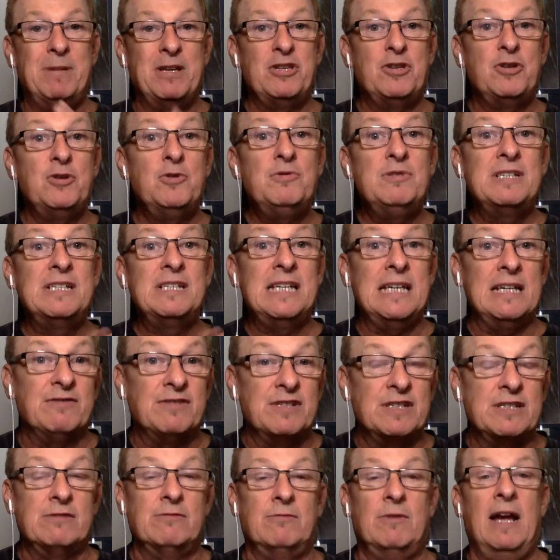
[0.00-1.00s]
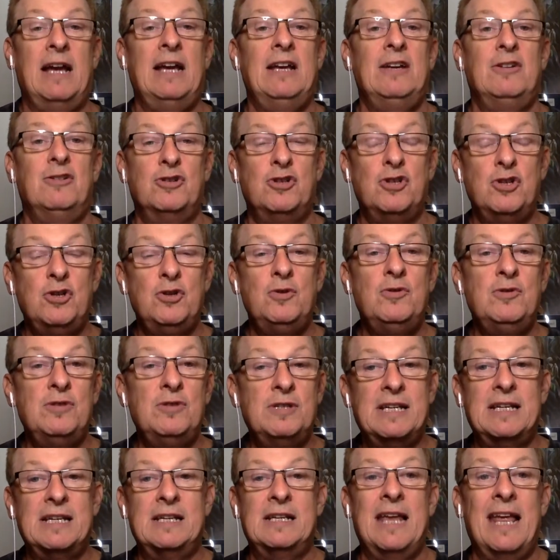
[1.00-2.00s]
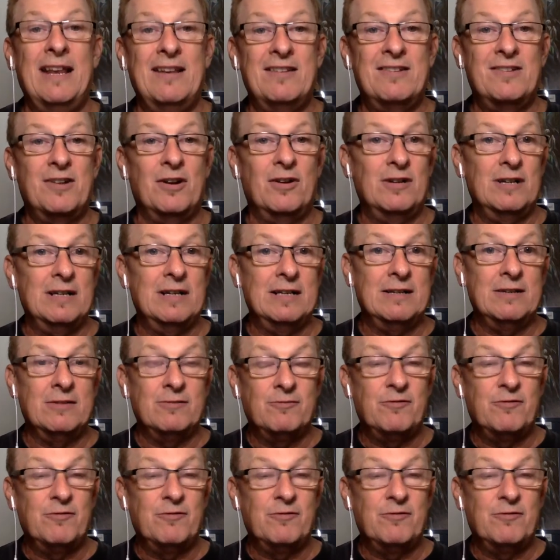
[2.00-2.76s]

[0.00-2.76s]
but use gifs right use get start